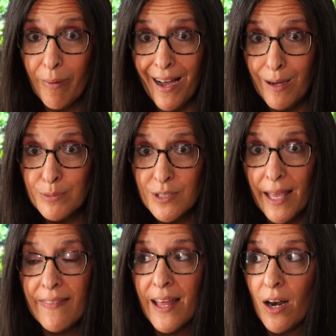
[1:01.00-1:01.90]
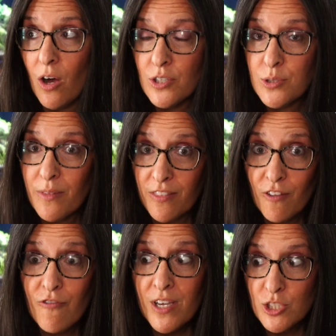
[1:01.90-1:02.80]
pops, and then also that
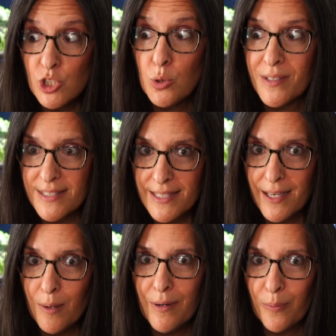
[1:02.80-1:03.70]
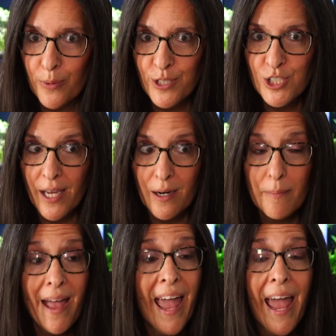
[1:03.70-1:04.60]
the fish, you can see them and appreciate
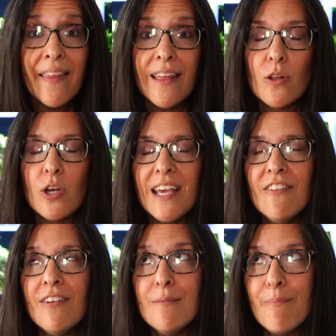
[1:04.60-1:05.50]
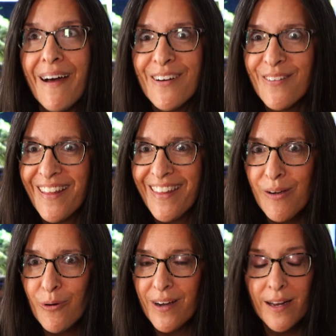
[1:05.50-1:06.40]
them, and they look even better than they
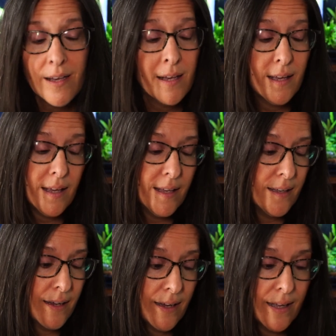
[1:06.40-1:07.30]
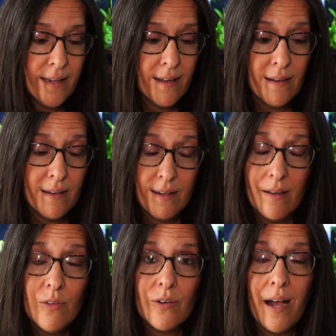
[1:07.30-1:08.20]
would in any
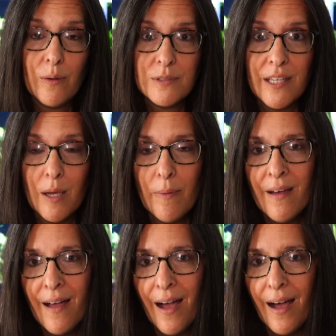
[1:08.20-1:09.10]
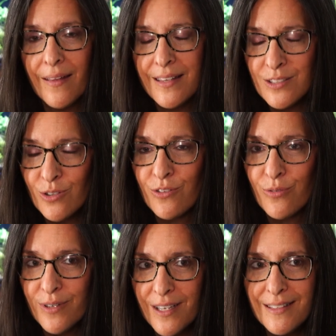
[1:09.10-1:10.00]
other aquascape. These are
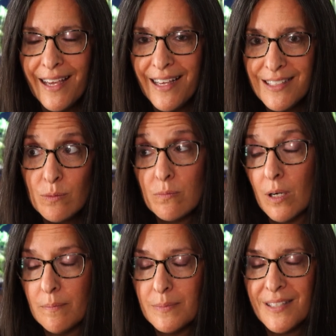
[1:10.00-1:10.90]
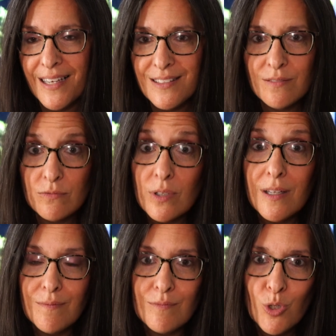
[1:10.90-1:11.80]
3 tanks, well, besides
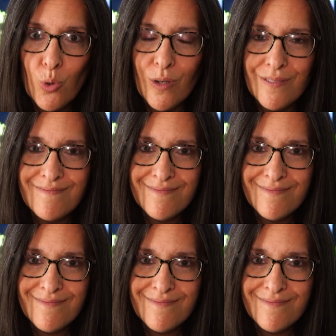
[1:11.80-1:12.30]
really cool